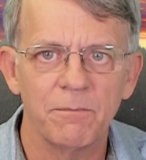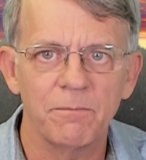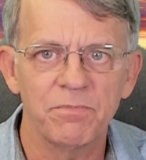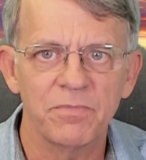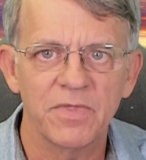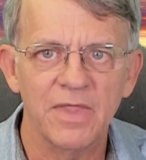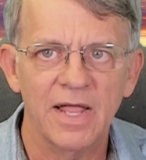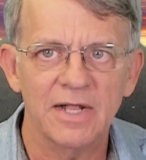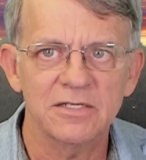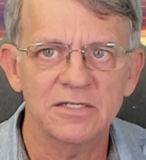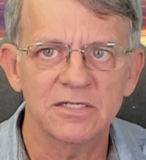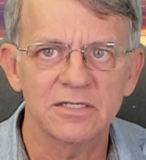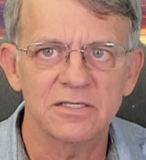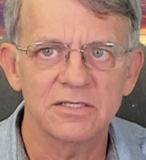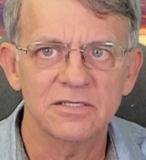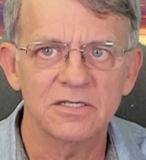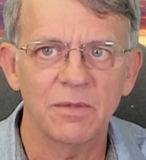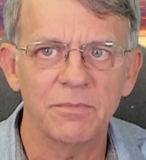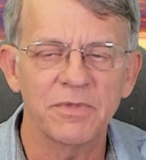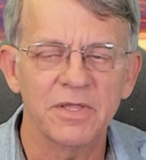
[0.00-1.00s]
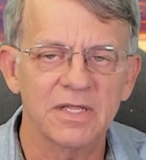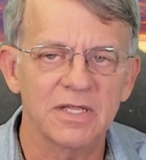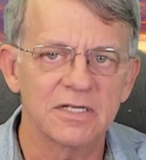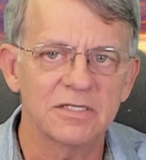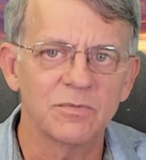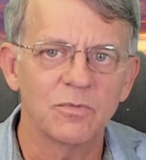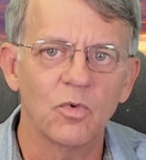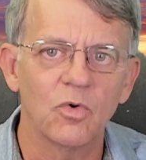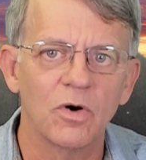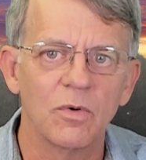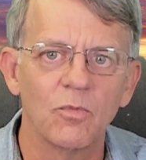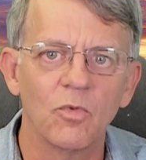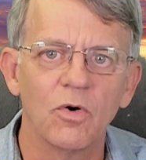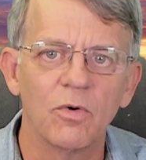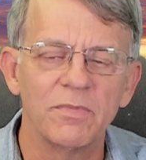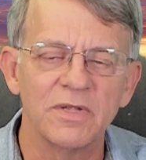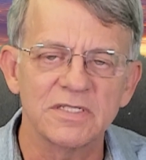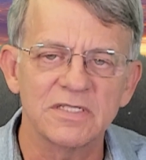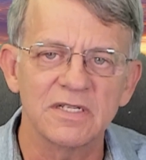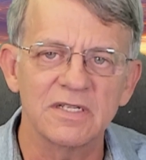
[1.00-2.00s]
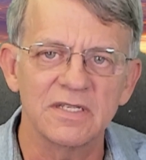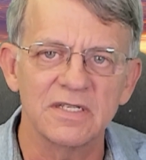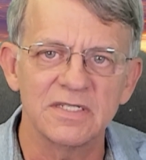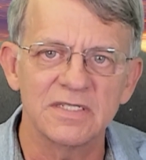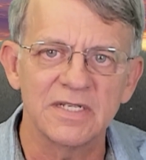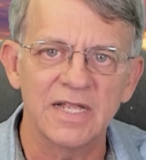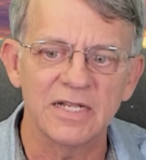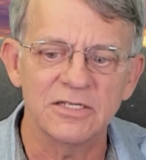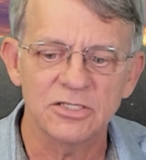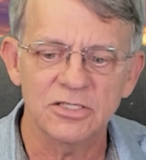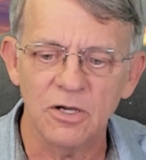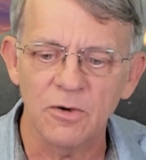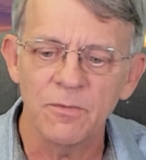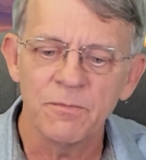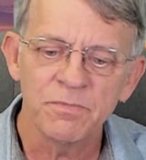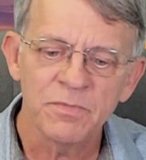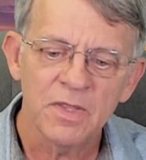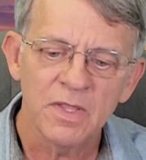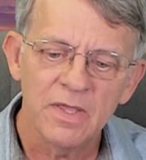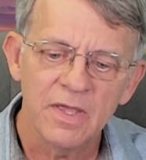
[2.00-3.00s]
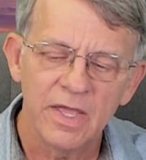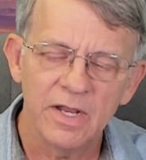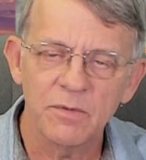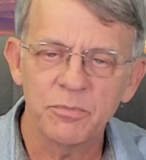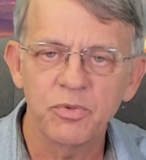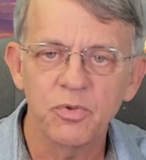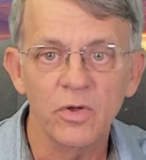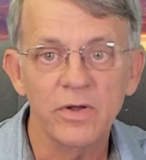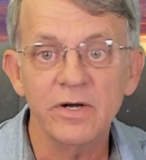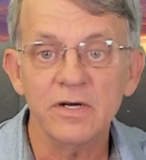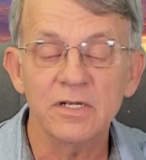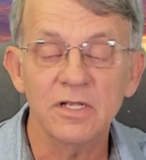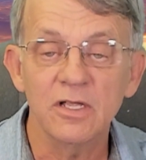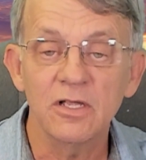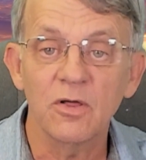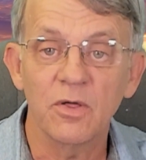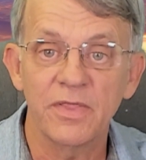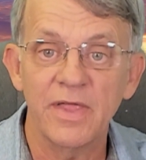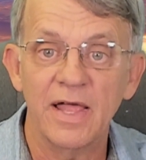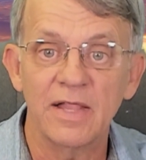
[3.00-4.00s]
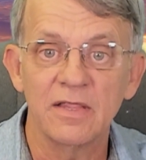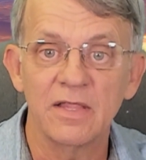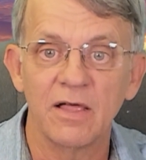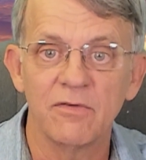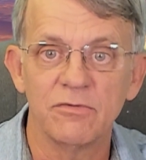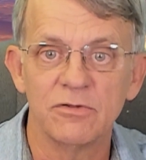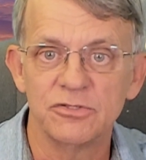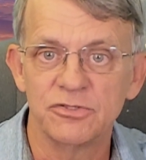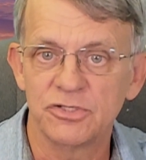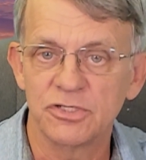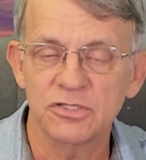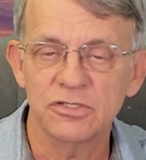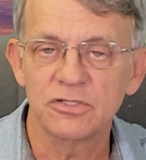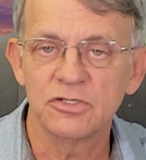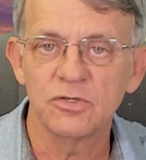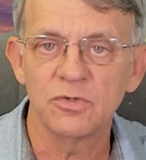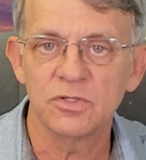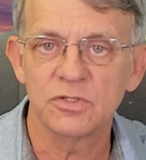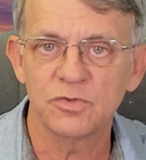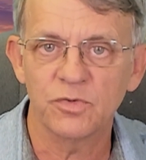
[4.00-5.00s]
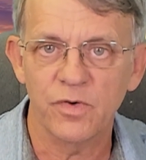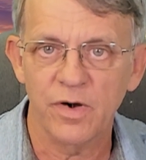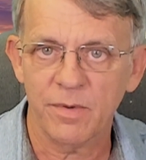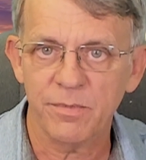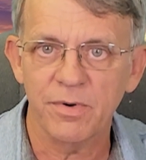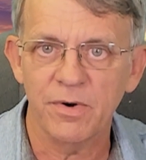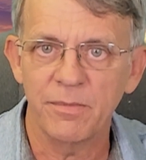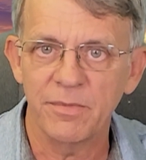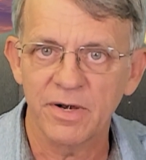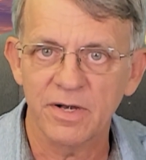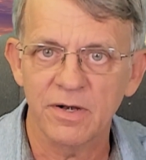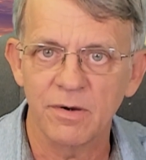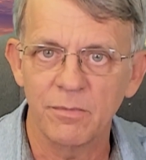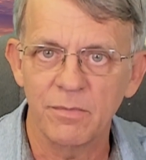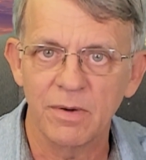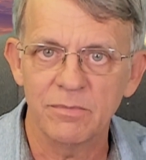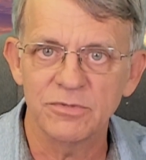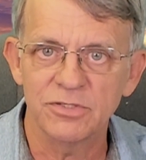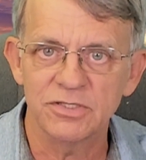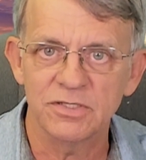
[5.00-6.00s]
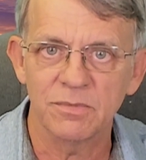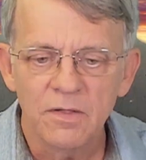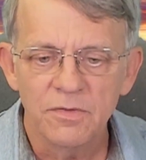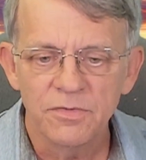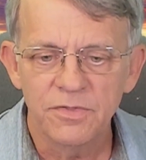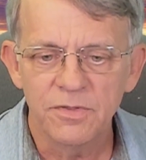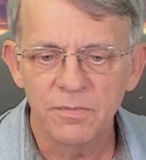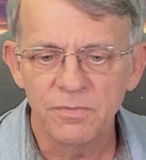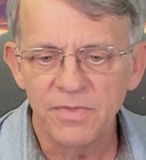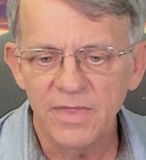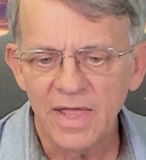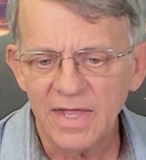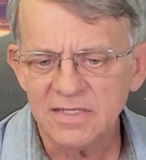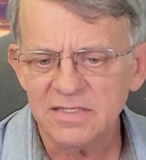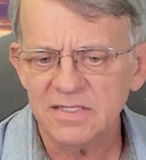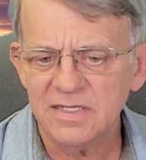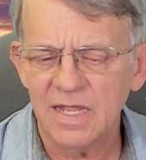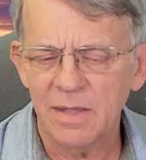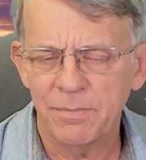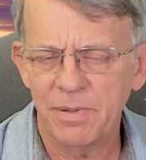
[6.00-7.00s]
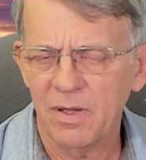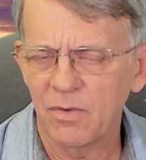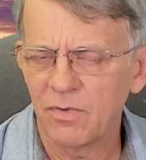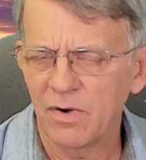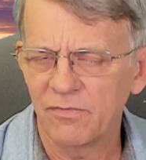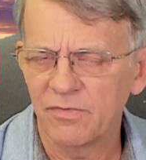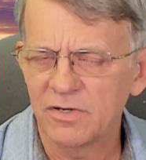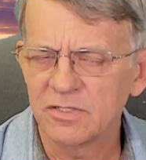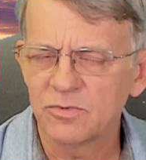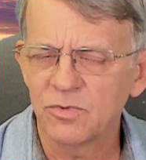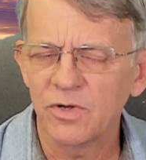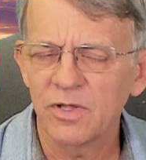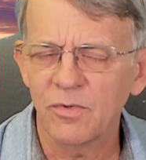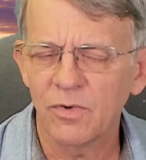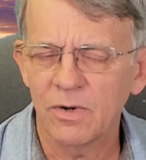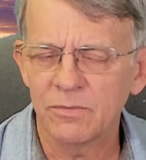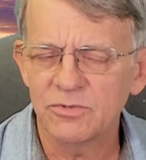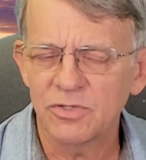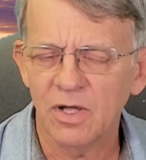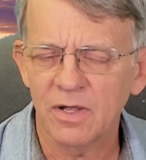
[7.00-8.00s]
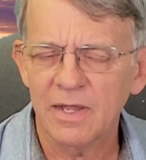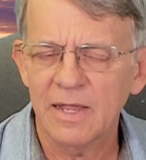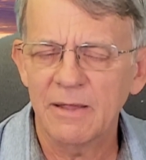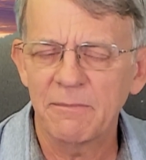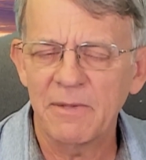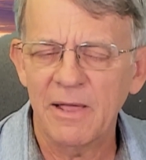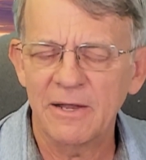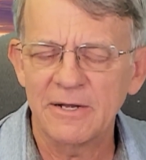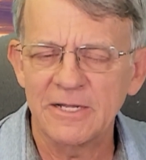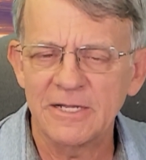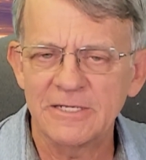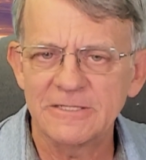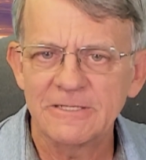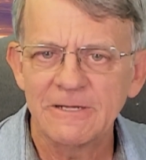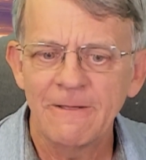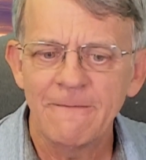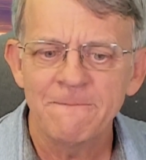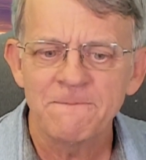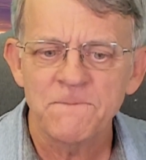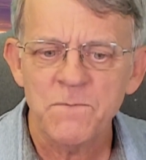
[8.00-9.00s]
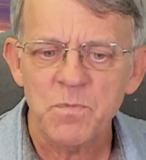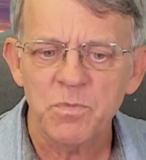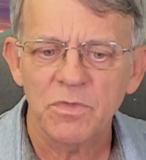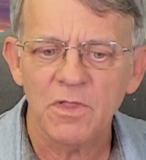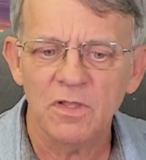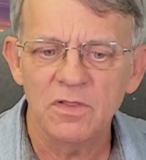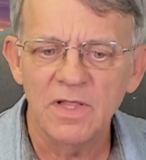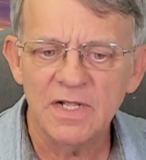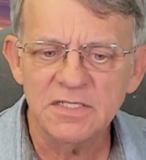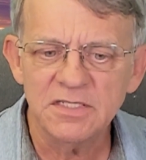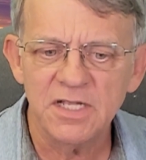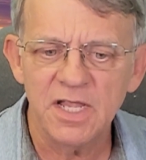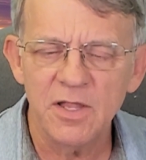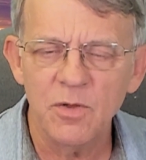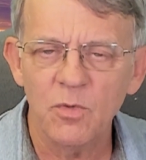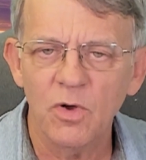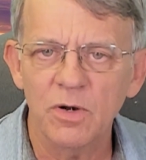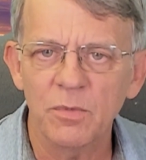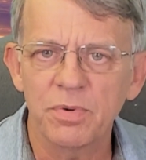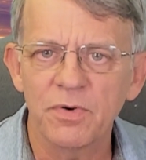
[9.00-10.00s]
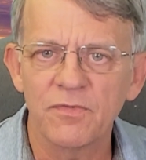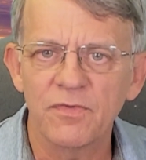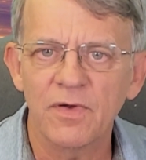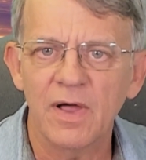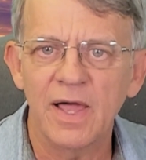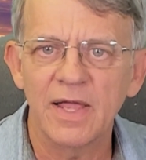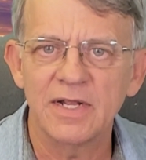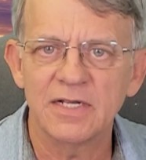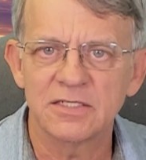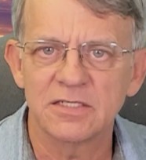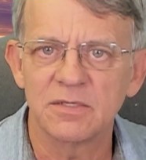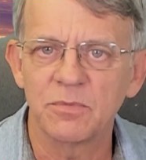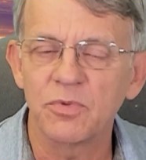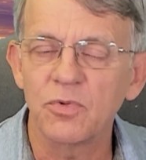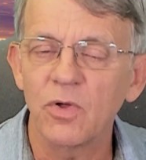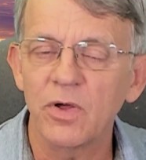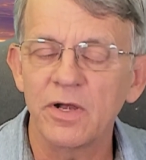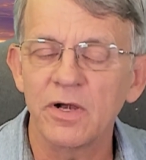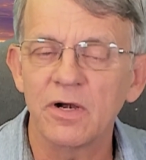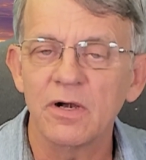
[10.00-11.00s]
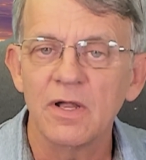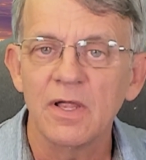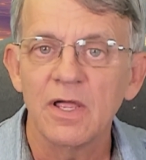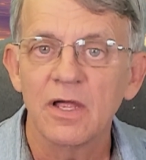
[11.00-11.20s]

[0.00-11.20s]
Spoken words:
That's something that's more and more missing these days. So an employer can go that level and just do a direct primary care membership. The next step, however, is really what I'm talking about is, let's say you want to provide as an employer